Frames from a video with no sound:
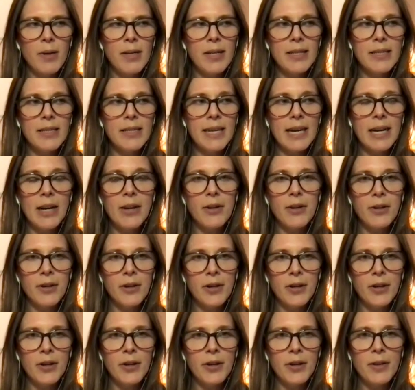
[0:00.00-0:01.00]
to tell
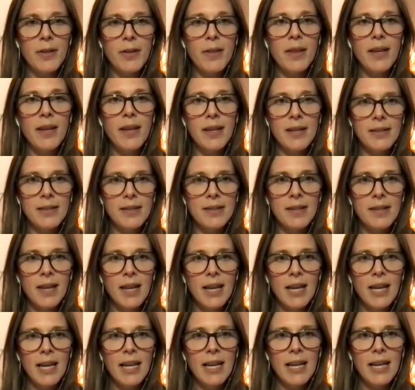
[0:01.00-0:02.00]
her this.
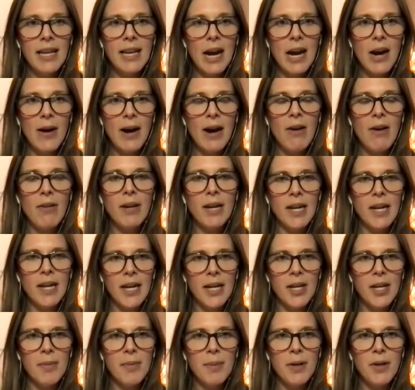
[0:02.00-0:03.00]
Now, how can
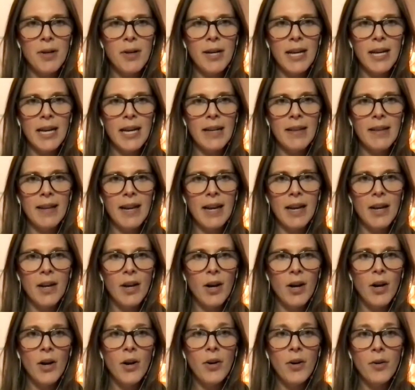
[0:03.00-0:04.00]
I communicate
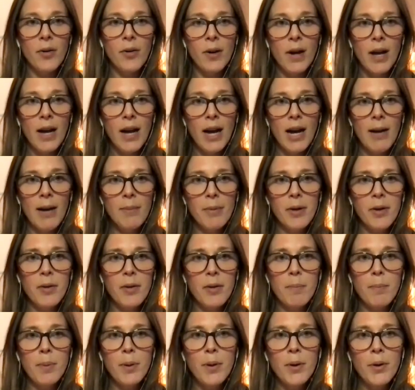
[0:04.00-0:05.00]
that? Oh, I'm going
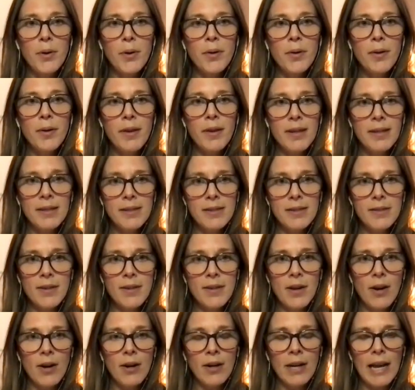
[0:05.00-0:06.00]
to pull this
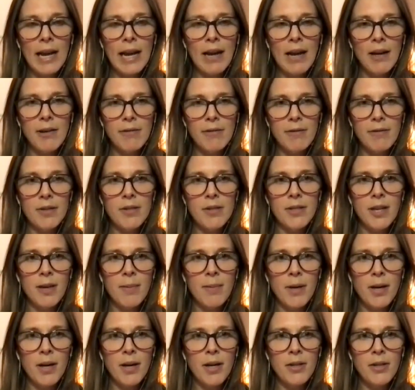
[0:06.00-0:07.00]
song out of her
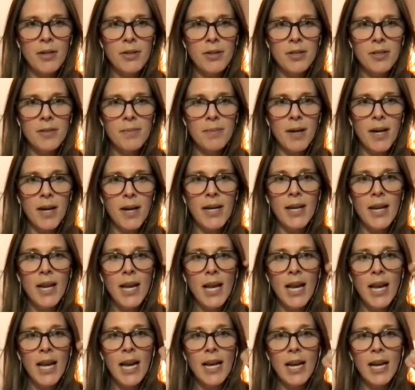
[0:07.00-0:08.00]
subconscious mind
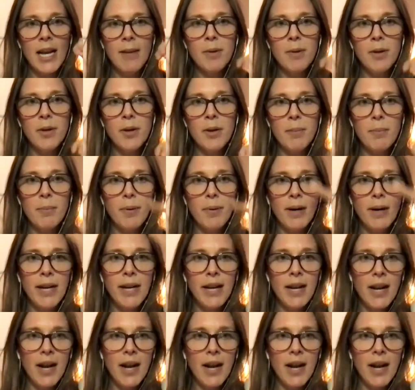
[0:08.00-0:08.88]
and I'm going to bring it